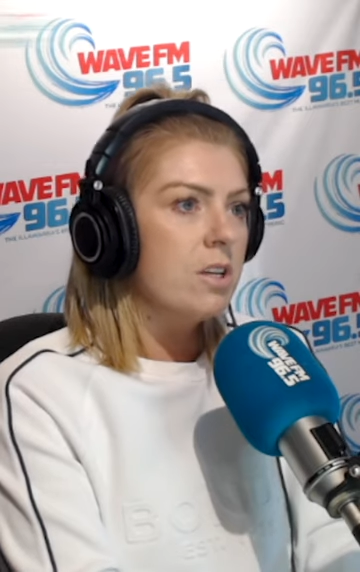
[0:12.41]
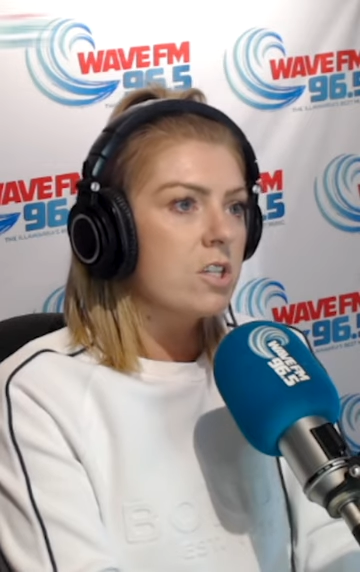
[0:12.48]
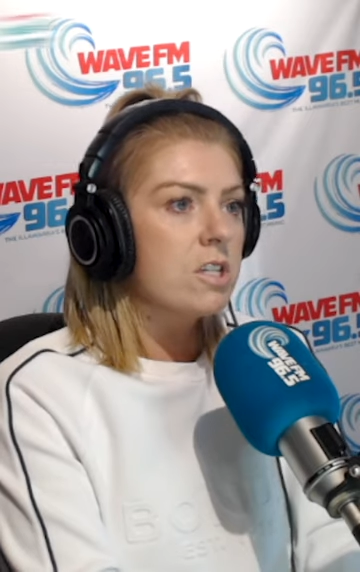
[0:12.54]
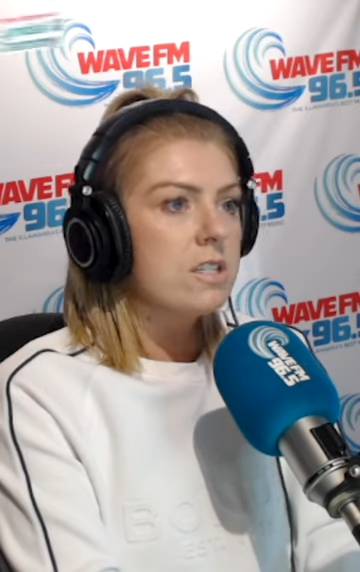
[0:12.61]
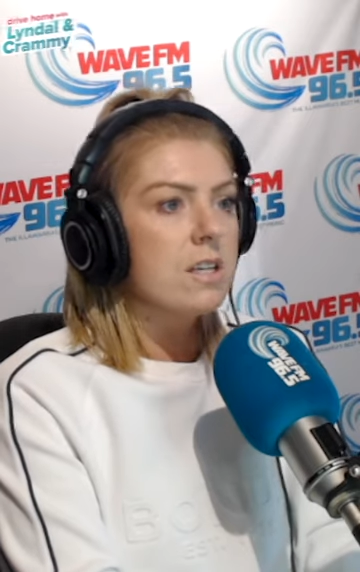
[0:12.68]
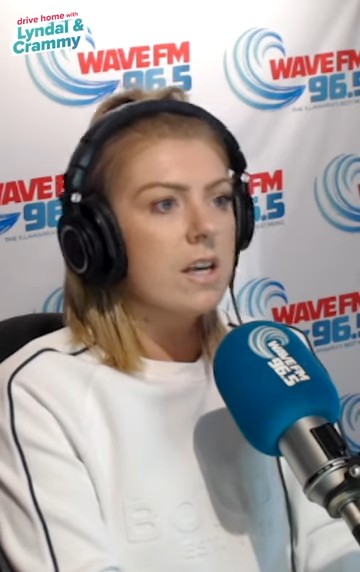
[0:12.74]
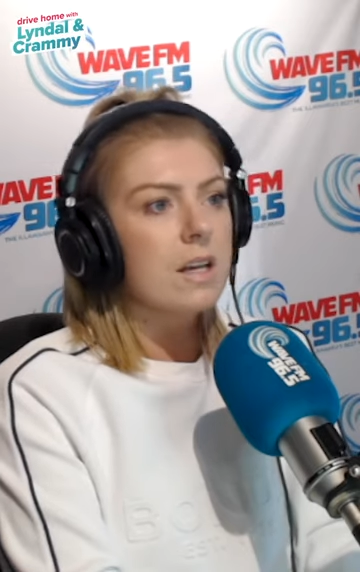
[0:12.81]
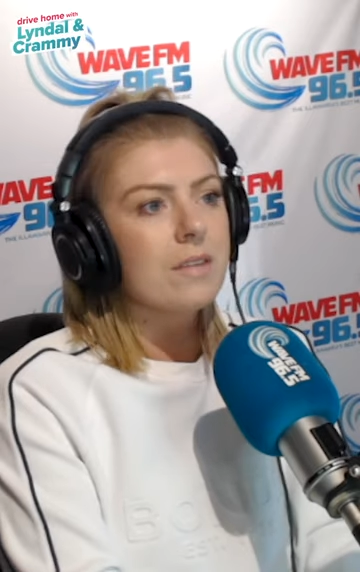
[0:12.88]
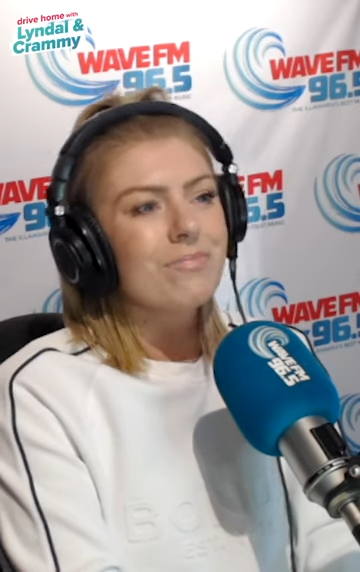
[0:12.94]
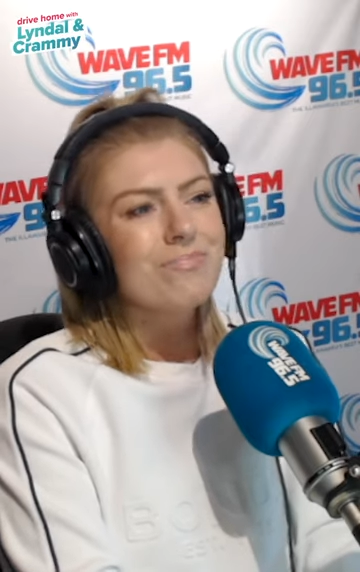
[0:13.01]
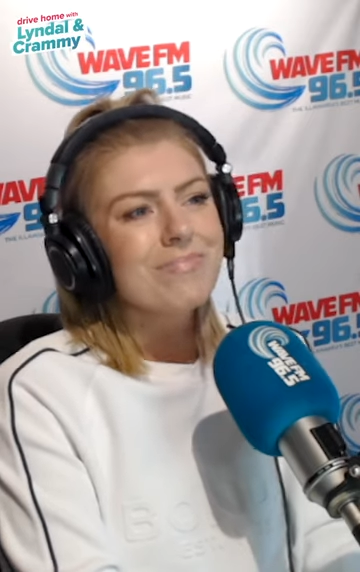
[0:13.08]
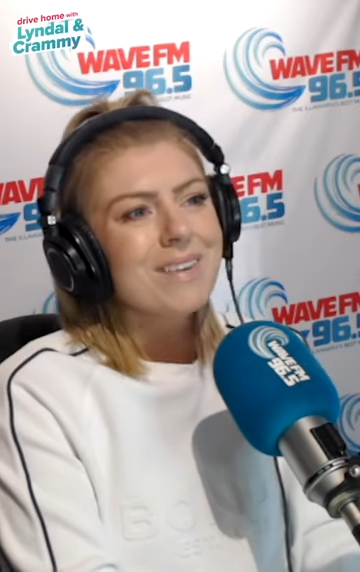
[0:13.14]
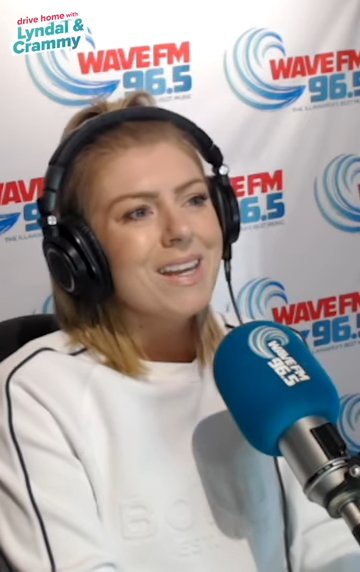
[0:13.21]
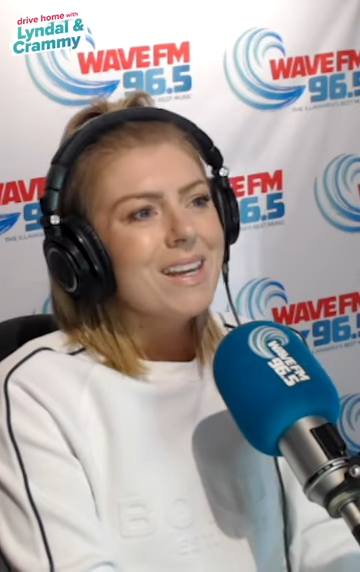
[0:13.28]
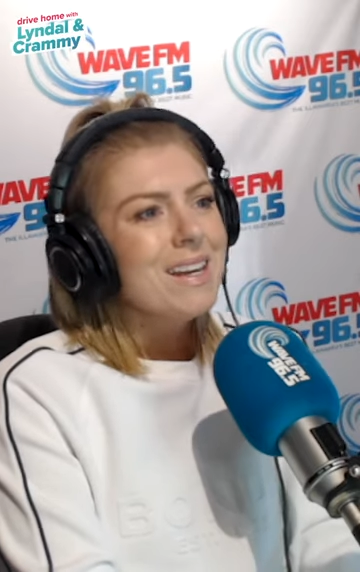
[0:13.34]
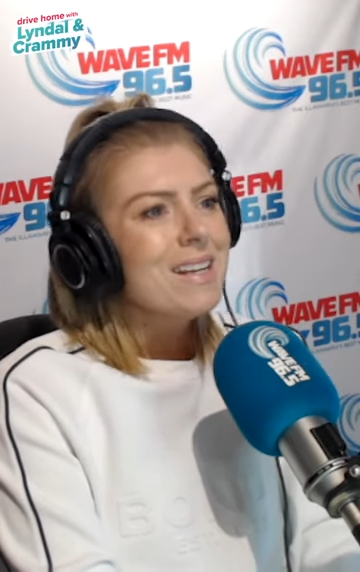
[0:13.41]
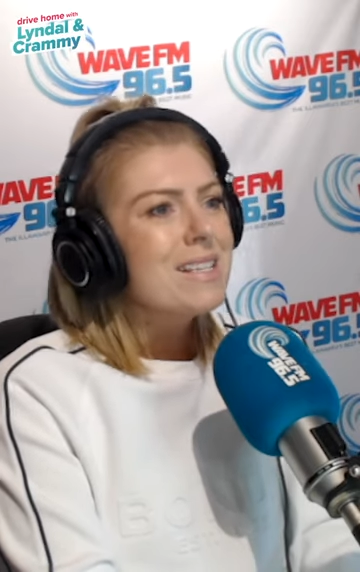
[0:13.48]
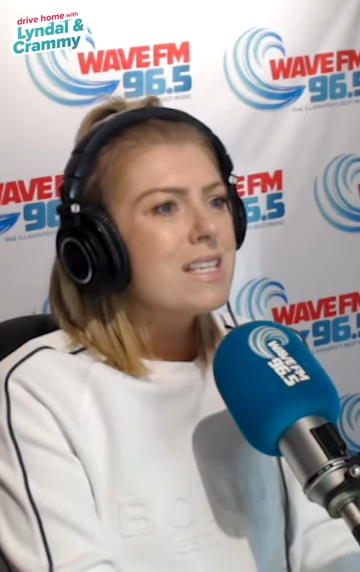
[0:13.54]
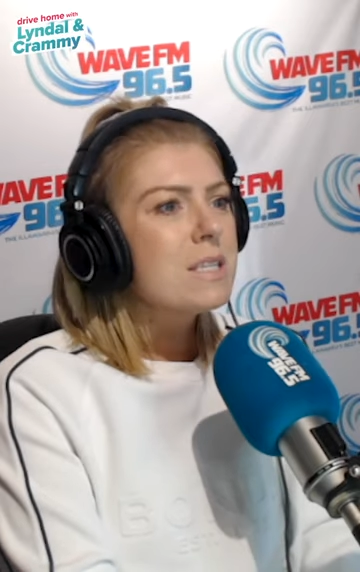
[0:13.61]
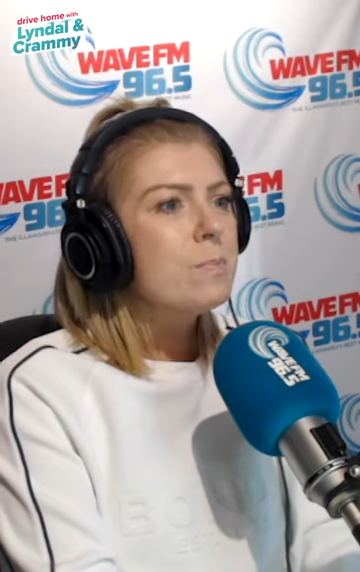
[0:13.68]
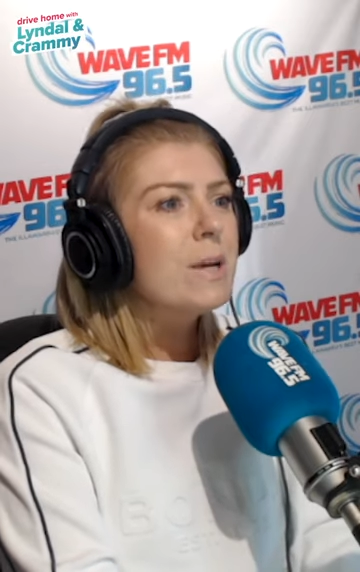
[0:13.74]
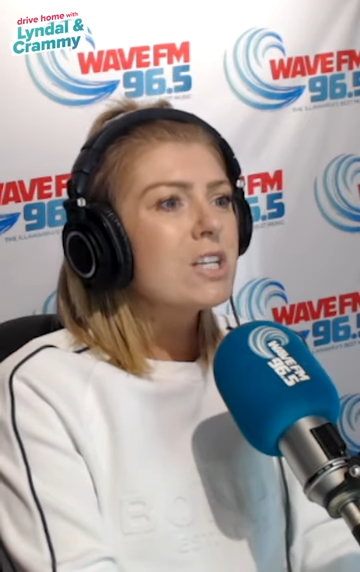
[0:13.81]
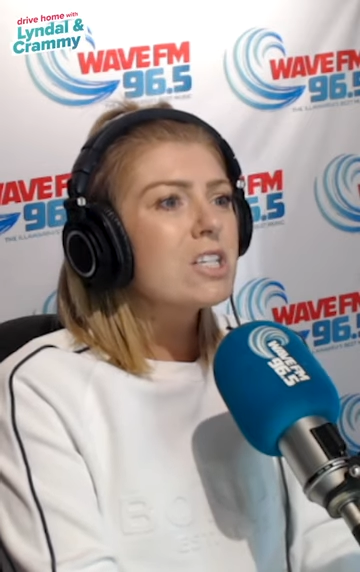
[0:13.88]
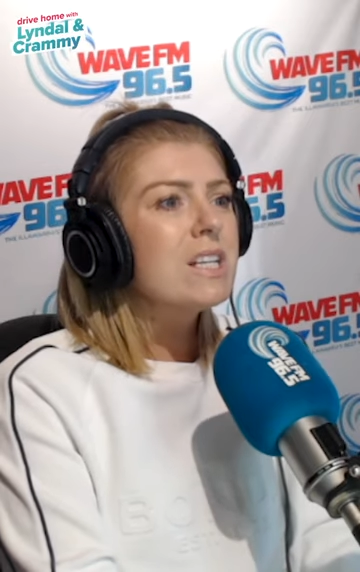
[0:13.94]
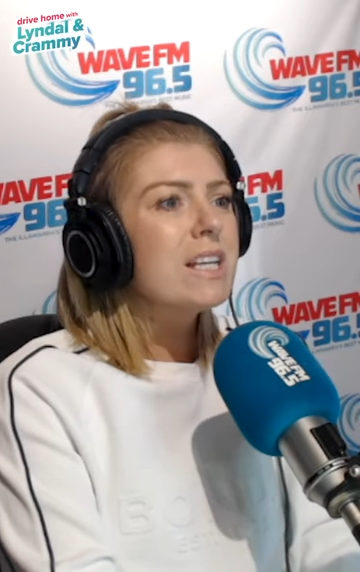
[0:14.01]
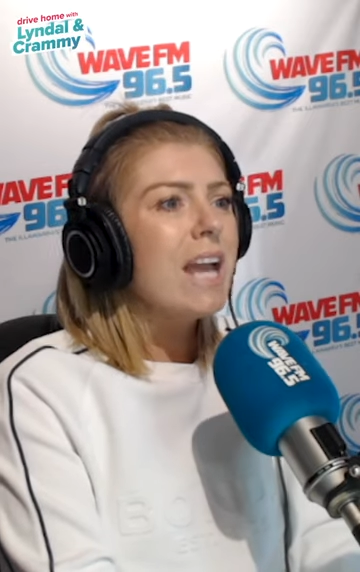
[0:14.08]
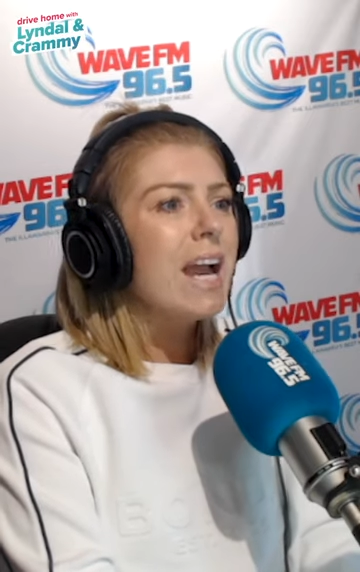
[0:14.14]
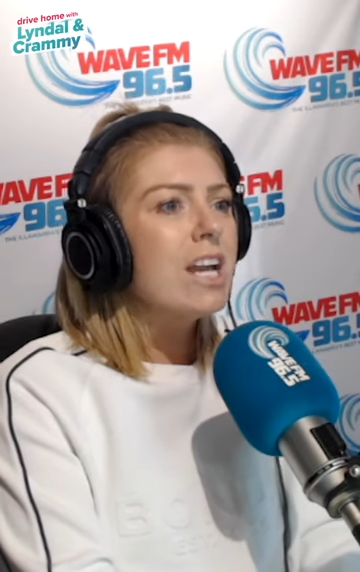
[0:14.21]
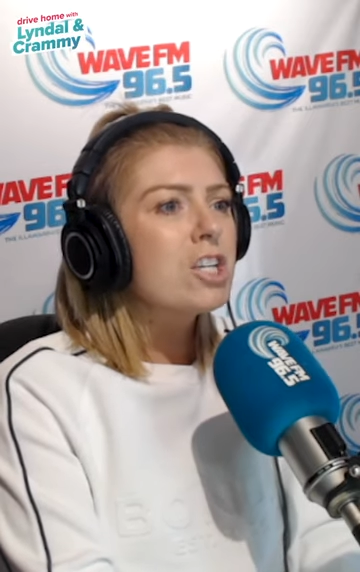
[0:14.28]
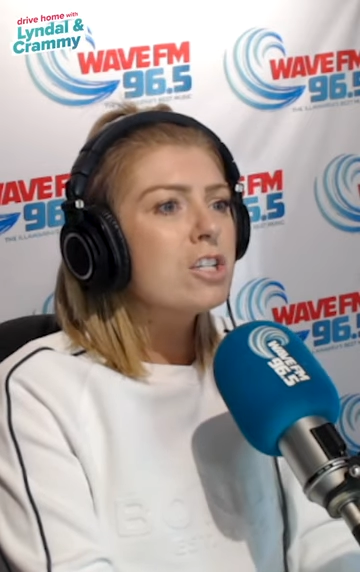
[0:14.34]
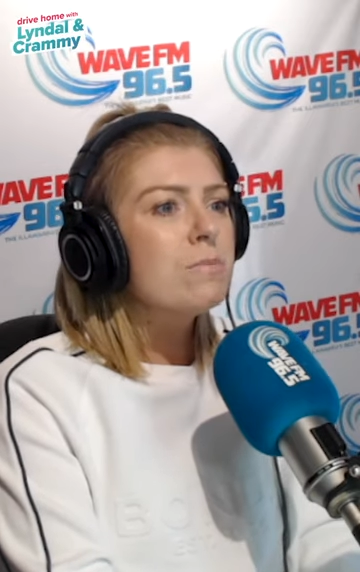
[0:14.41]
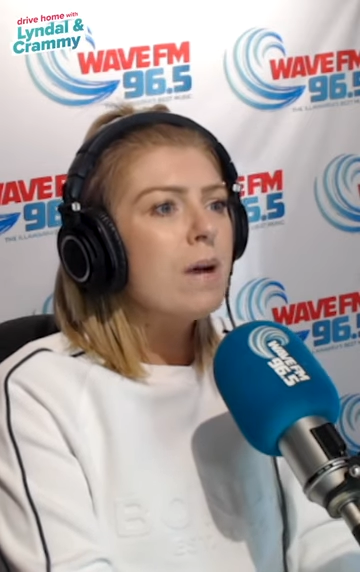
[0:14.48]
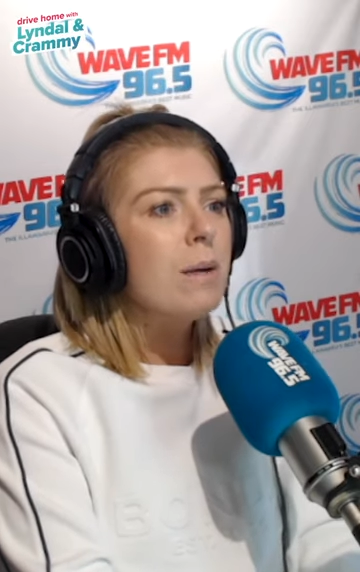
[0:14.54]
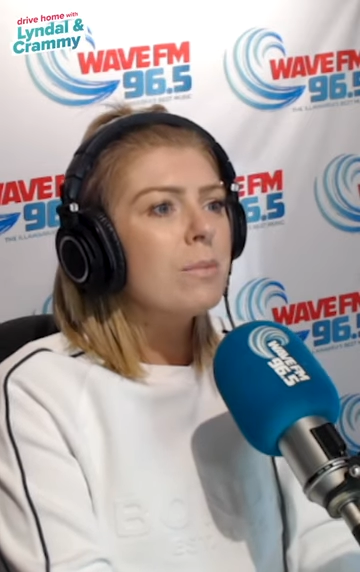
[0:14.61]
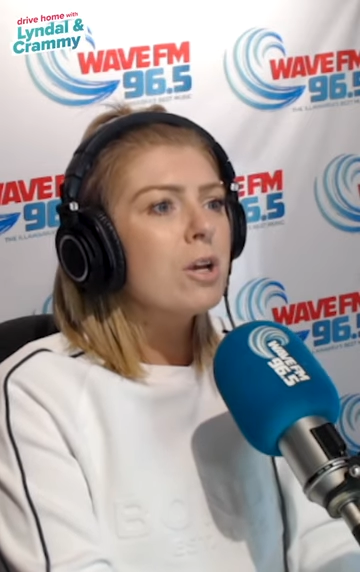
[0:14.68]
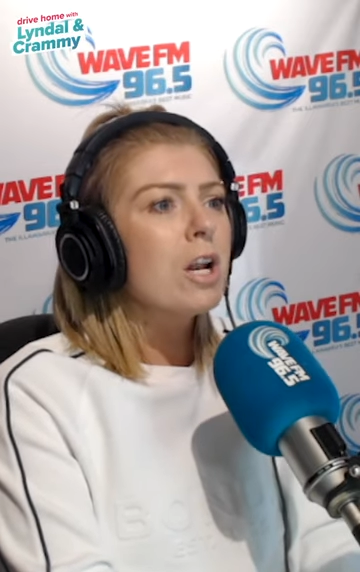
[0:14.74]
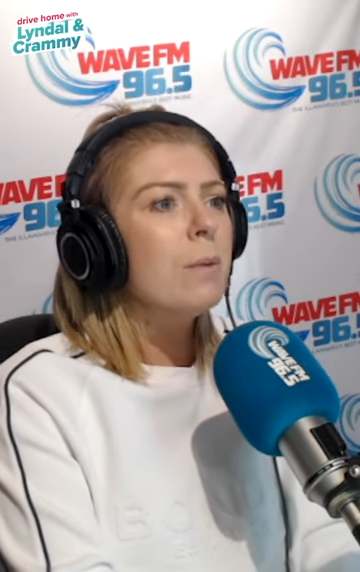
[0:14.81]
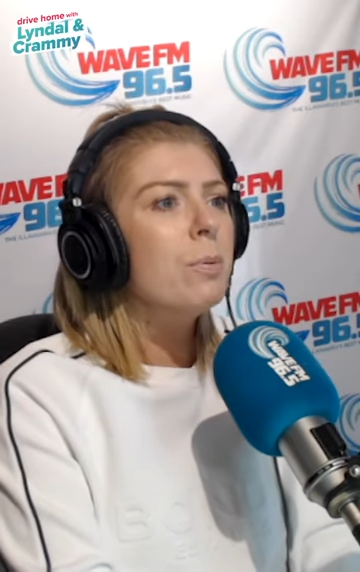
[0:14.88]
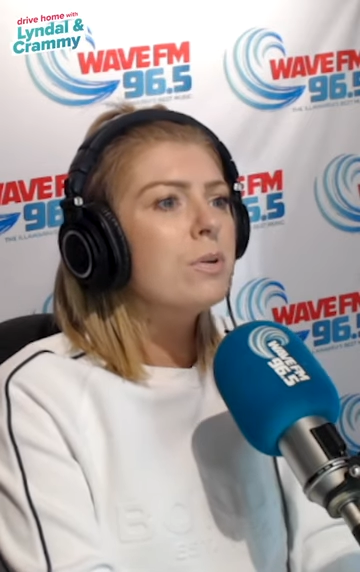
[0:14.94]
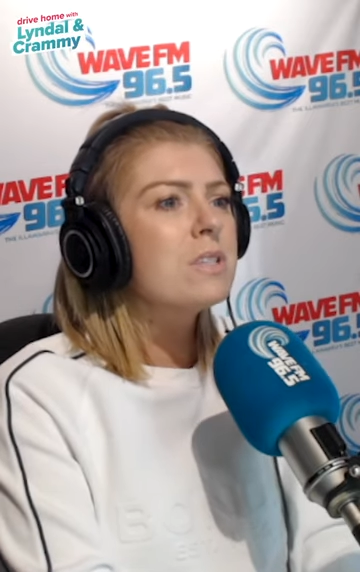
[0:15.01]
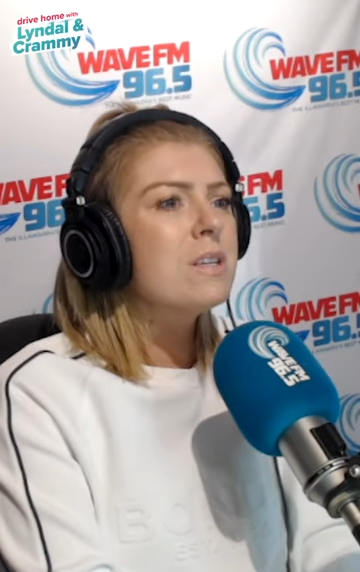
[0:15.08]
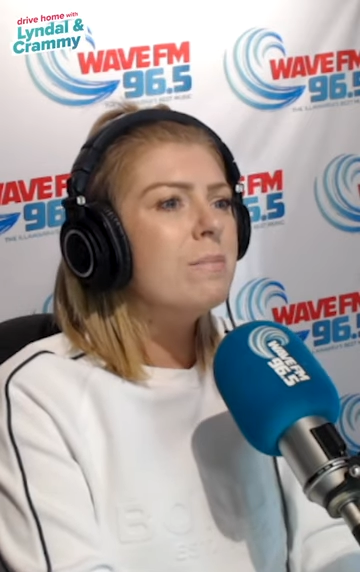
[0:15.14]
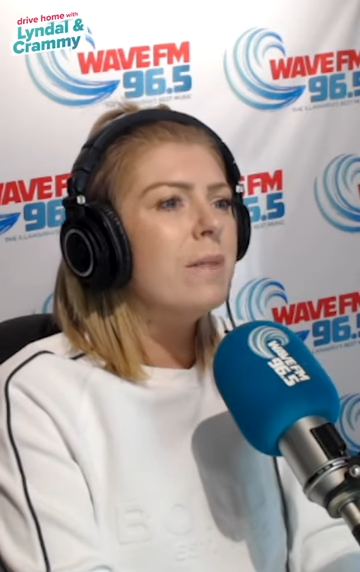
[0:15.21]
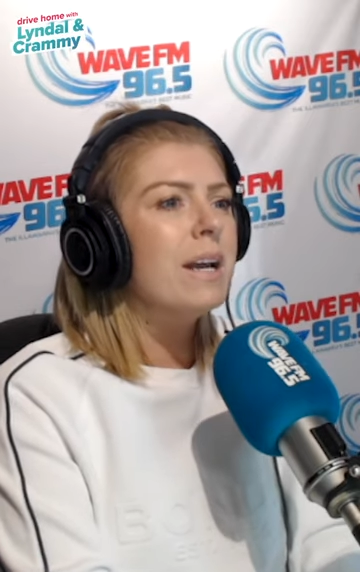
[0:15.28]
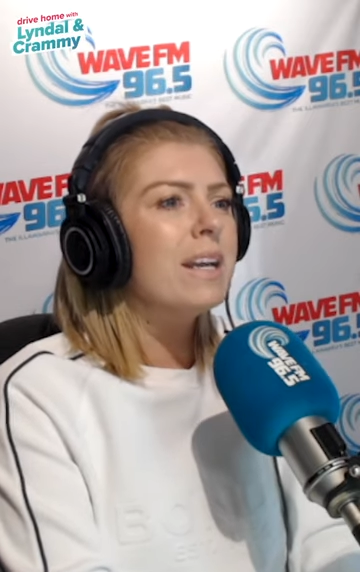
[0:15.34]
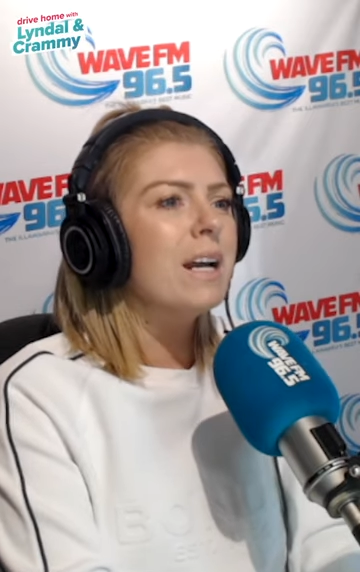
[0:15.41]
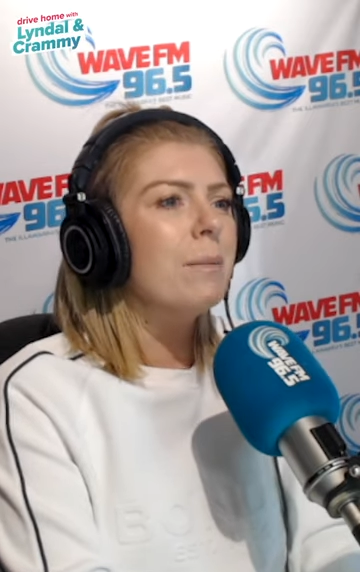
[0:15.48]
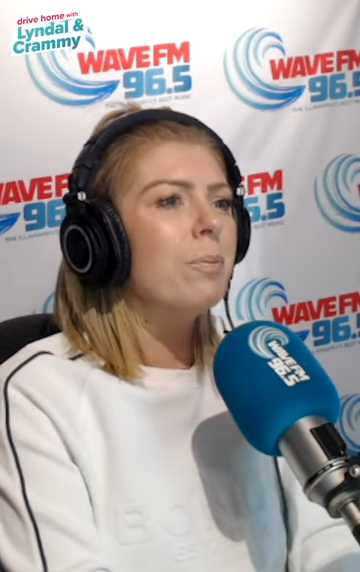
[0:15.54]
She's like, it's a special occasion, mum. Can I put some makeup